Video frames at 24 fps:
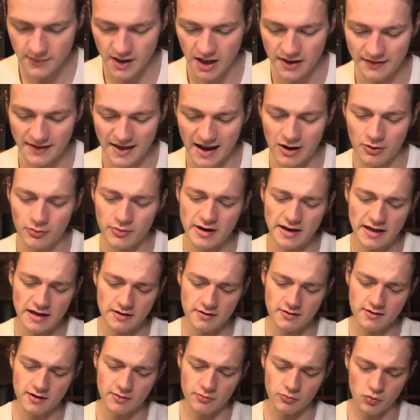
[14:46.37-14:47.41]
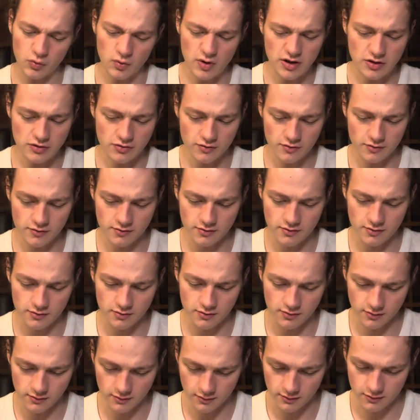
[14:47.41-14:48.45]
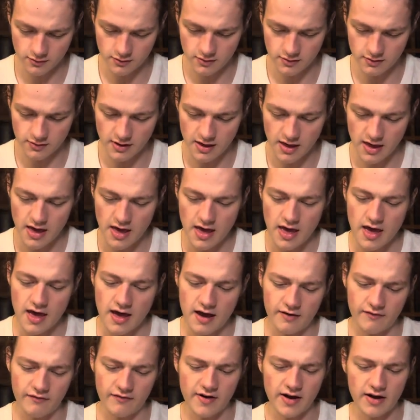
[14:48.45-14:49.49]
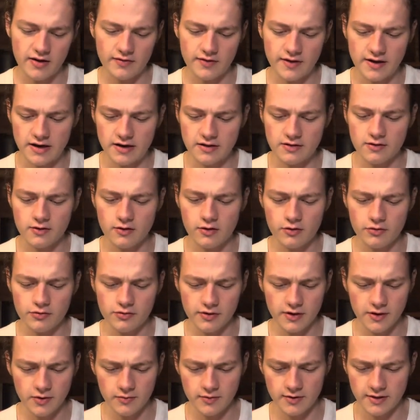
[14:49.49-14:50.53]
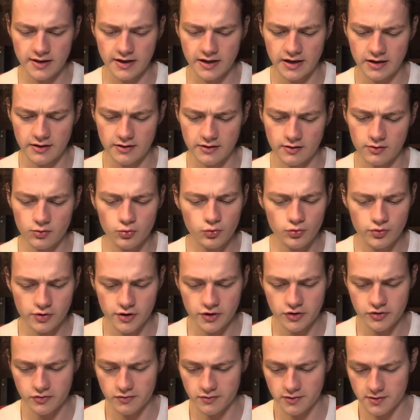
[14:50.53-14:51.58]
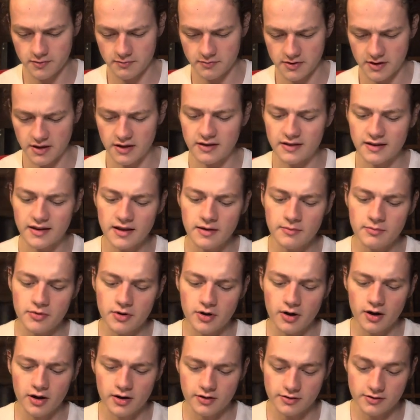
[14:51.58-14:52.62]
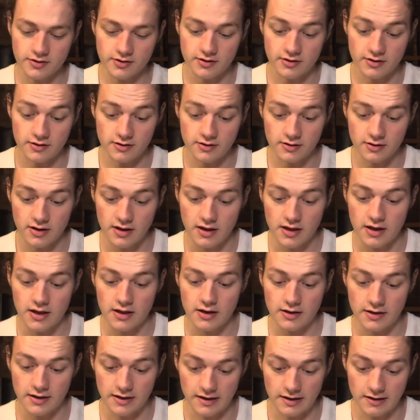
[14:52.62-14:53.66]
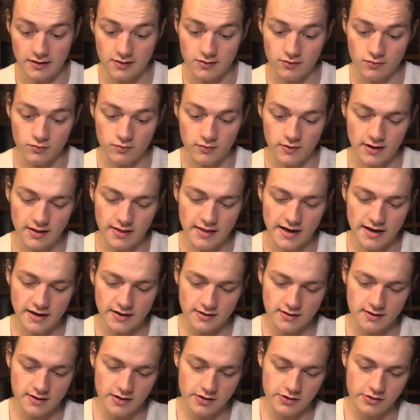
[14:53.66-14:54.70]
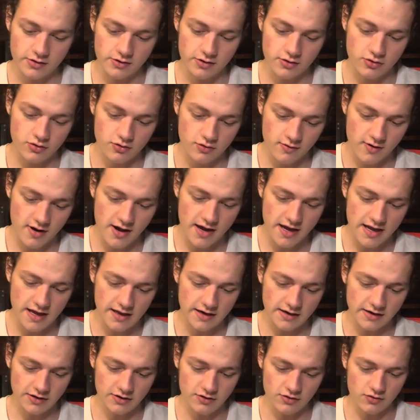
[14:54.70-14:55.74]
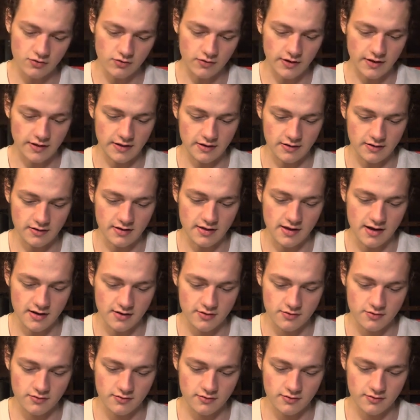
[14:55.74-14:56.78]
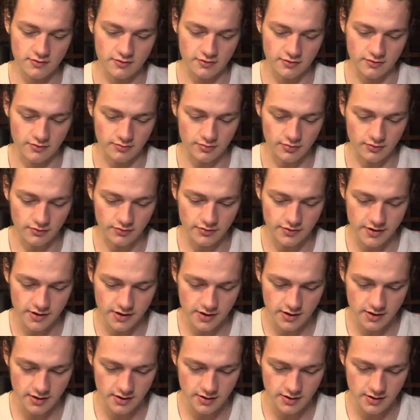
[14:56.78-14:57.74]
Nowadays, some researchers have found that it's closely related to lucid dreams and deep consciousness relaxation. Try and enjoy this natural herbal tea.